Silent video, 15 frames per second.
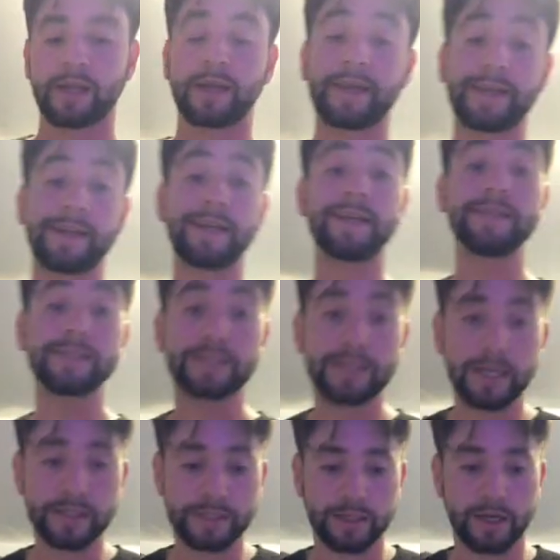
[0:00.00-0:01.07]
in his
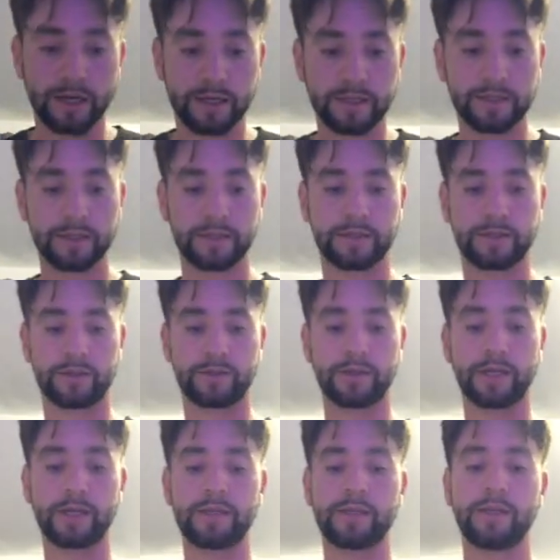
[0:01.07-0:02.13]
TED Talk,
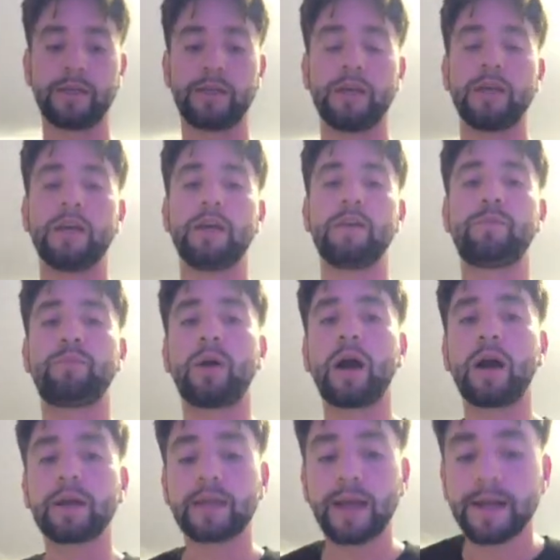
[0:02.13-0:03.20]
right, if
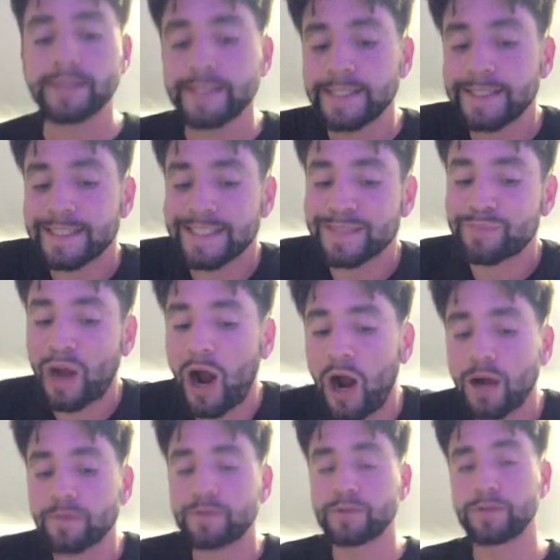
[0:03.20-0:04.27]
podcasting is
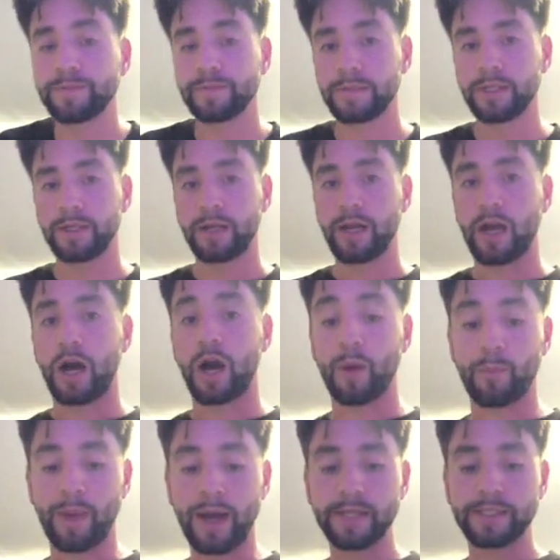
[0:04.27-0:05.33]
powerful,
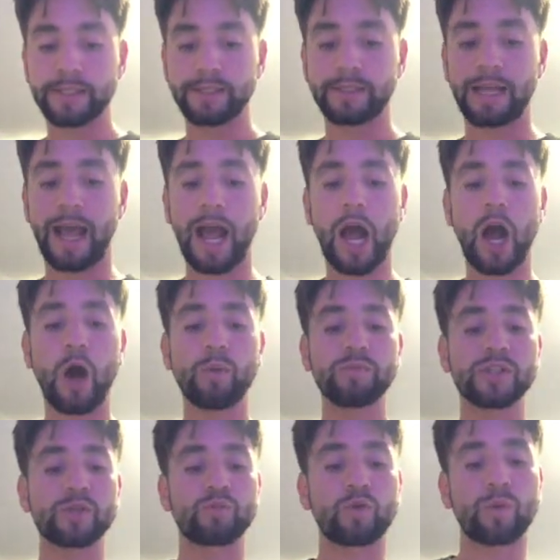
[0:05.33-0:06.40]
imagine how
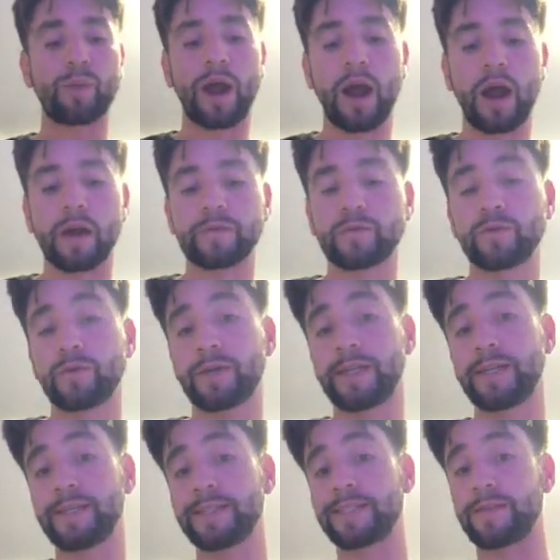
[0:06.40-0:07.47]
much more powerful it
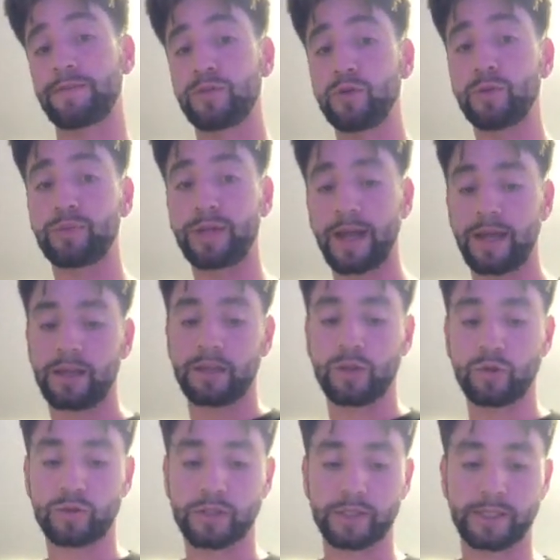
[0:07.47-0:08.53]
is if you apply it
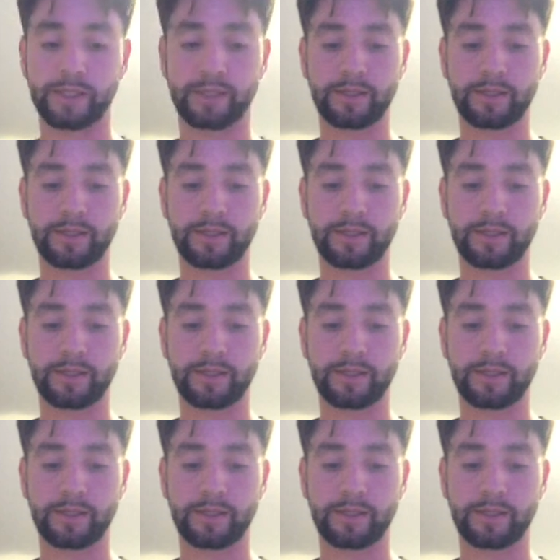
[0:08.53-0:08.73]
locally.